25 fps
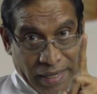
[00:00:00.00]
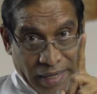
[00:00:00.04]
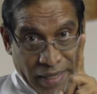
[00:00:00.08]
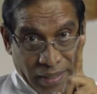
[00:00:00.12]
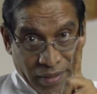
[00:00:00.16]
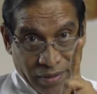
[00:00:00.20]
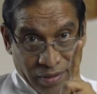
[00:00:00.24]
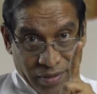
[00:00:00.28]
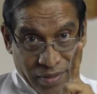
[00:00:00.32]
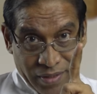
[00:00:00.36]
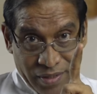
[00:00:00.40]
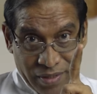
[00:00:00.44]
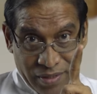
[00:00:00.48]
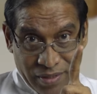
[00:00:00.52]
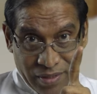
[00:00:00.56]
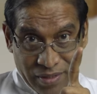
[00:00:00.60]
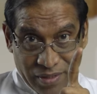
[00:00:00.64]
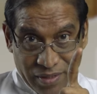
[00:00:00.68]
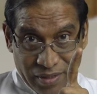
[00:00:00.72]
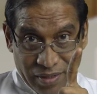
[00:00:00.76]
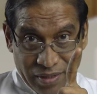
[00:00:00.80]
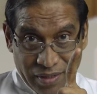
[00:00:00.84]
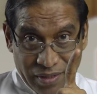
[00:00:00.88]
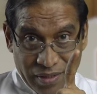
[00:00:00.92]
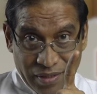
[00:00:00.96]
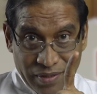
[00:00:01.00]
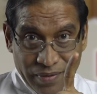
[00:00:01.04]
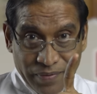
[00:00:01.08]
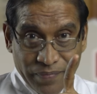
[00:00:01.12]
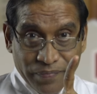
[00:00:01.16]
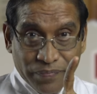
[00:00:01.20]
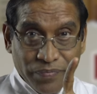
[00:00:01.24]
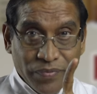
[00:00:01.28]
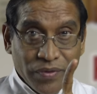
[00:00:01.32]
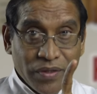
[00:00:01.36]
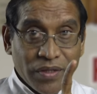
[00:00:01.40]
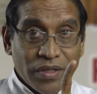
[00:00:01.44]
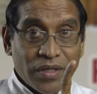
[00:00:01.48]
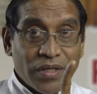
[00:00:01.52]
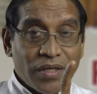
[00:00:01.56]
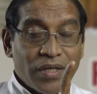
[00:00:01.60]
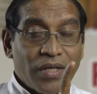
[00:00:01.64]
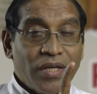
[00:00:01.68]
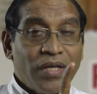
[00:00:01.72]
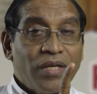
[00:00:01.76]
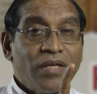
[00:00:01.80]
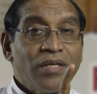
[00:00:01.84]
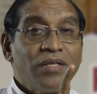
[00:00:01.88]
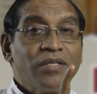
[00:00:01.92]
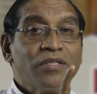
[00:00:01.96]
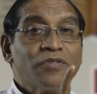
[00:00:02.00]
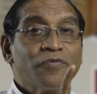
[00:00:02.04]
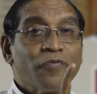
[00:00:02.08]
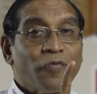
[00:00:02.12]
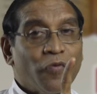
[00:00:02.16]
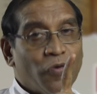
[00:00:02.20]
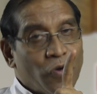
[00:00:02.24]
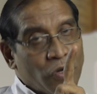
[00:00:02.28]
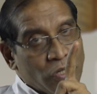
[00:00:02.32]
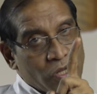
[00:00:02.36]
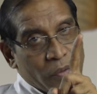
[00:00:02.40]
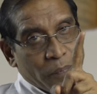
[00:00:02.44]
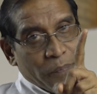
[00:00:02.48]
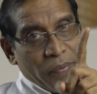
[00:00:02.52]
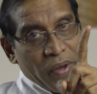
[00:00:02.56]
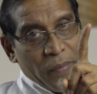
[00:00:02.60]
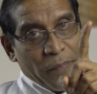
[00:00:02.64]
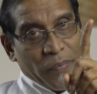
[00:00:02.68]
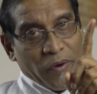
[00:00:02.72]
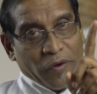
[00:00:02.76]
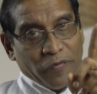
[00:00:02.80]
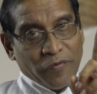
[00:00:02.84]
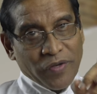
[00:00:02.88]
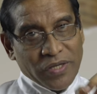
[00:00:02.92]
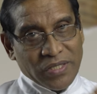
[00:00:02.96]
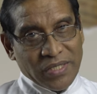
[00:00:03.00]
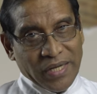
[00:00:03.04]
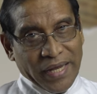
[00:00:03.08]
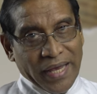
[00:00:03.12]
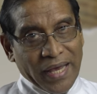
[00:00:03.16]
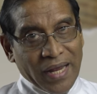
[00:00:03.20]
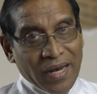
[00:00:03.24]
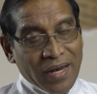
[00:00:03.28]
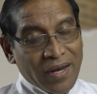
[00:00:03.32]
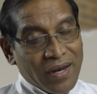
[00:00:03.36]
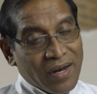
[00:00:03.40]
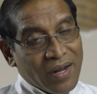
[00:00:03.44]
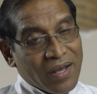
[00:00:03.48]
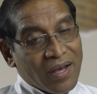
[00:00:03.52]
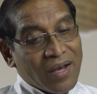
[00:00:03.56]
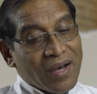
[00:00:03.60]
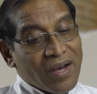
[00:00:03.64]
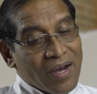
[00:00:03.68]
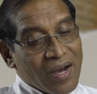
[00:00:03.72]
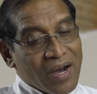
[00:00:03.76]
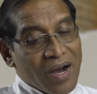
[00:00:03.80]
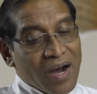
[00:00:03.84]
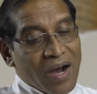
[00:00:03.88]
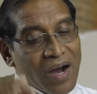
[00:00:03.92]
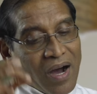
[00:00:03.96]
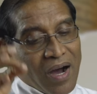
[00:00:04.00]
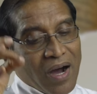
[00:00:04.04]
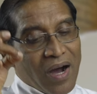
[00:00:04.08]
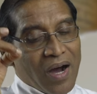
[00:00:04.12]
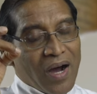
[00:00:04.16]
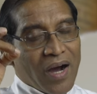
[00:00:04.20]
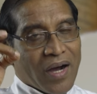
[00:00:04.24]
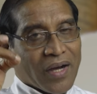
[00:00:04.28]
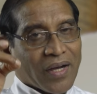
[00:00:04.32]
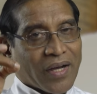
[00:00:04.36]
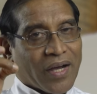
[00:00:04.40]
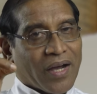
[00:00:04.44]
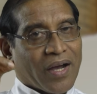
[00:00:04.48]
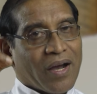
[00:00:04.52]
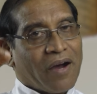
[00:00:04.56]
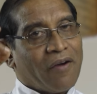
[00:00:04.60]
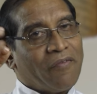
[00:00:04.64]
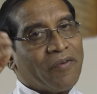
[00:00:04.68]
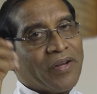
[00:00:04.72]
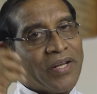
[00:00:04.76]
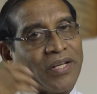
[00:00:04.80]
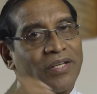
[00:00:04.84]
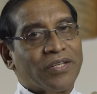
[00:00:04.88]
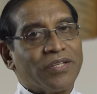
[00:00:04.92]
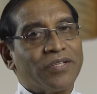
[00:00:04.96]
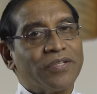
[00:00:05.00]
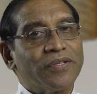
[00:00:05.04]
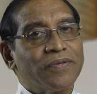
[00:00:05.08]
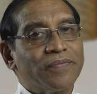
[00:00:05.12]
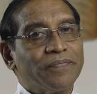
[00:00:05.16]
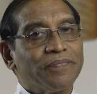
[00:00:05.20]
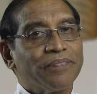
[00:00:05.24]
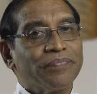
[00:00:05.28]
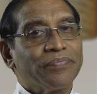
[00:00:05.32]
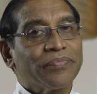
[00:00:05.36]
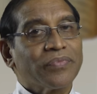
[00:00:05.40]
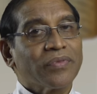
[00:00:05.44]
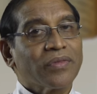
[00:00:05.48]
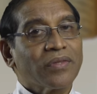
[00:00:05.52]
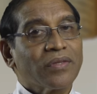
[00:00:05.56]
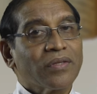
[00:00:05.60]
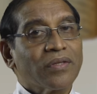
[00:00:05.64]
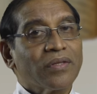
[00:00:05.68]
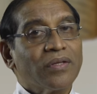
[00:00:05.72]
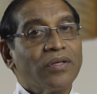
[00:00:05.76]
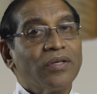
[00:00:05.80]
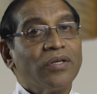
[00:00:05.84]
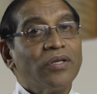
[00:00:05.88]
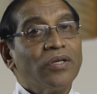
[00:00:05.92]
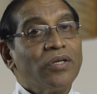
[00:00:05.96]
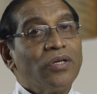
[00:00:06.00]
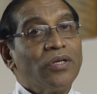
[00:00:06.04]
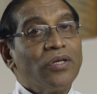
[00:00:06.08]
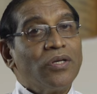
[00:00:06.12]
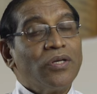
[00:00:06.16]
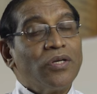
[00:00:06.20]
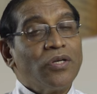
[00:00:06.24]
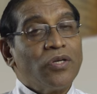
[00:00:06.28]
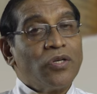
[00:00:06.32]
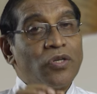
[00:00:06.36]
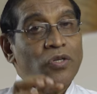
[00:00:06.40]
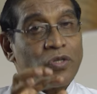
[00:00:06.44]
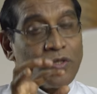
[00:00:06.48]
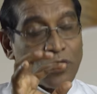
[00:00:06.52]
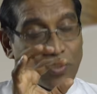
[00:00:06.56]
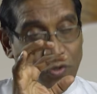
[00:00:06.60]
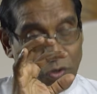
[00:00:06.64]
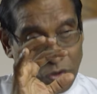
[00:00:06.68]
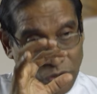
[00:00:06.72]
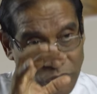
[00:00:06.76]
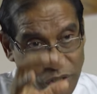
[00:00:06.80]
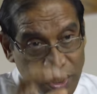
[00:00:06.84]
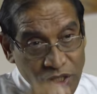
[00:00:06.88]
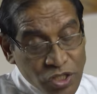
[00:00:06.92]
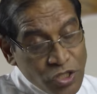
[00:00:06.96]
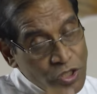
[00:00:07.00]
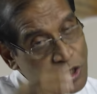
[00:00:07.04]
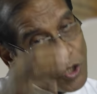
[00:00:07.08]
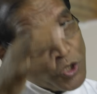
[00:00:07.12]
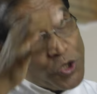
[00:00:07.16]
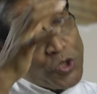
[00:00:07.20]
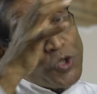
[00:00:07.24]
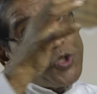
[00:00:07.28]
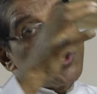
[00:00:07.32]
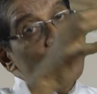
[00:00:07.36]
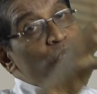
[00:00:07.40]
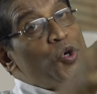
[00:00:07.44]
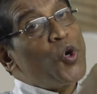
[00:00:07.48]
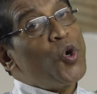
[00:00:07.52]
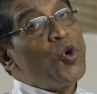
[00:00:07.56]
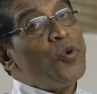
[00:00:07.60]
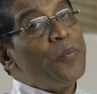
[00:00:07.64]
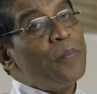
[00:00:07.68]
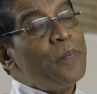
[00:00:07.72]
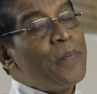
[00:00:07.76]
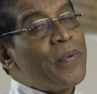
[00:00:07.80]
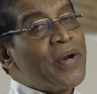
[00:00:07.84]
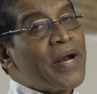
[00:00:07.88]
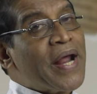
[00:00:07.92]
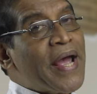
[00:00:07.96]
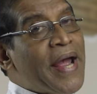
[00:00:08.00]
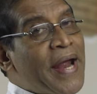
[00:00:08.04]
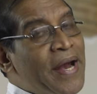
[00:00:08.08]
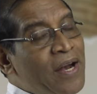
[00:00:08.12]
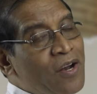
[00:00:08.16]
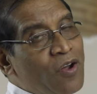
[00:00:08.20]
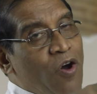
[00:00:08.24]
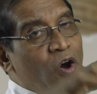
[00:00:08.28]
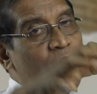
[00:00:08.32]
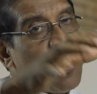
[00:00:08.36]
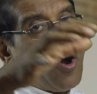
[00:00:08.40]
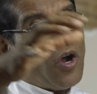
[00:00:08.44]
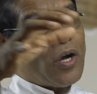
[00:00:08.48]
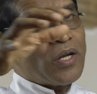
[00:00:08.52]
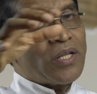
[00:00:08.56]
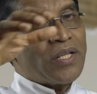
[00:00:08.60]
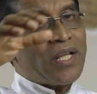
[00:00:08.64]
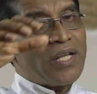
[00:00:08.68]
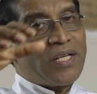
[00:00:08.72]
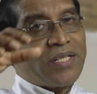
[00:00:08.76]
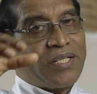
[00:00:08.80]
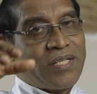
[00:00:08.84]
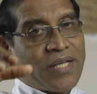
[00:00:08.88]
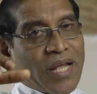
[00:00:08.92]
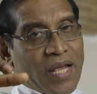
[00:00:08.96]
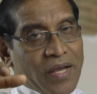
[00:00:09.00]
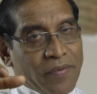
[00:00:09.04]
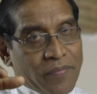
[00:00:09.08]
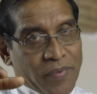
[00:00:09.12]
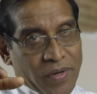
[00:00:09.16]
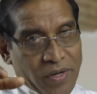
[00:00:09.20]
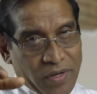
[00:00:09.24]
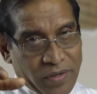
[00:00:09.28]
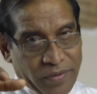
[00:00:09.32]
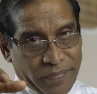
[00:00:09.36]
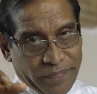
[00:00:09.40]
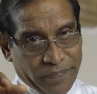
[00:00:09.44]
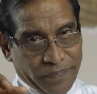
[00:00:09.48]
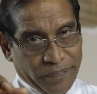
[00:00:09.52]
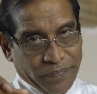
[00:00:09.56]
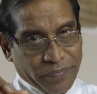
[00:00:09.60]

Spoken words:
And this is for the people of Israel, a covenant. So this show bread on the table